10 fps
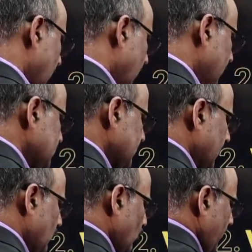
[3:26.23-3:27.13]
and
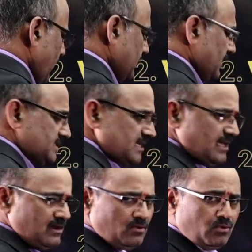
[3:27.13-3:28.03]
psychrometry. That's
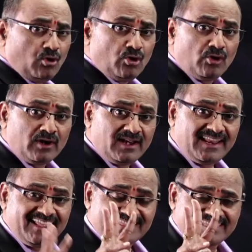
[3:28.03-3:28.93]
all.
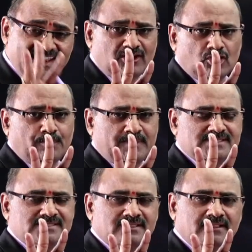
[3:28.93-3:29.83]
Only three
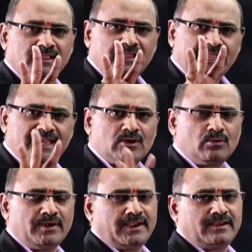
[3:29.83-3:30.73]
topics
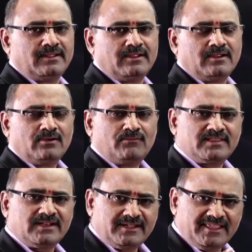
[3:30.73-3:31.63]
included for
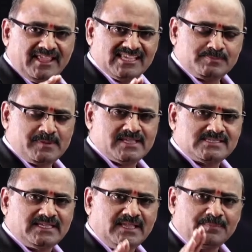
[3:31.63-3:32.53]
the
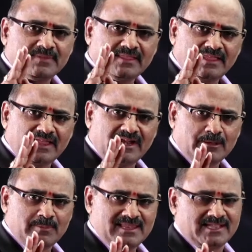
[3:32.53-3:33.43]
TSPSC
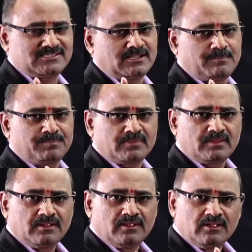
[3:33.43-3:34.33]
AEE exam.
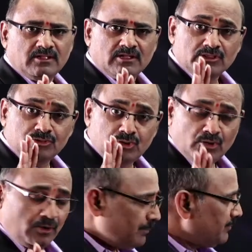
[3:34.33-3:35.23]

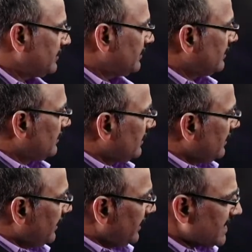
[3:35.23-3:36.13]
Though
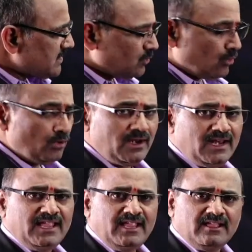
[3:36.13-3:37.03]
it has
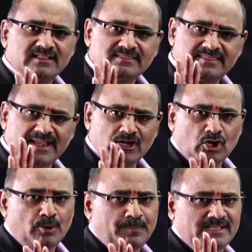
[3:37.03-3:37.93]
only three
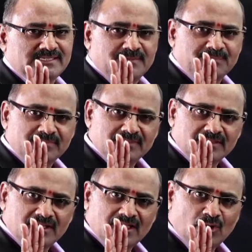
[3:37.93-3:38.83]
topics,
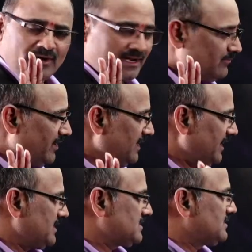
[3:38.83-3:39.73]
look at the
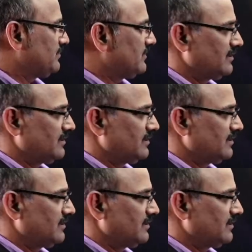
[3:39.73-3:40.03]
weightage.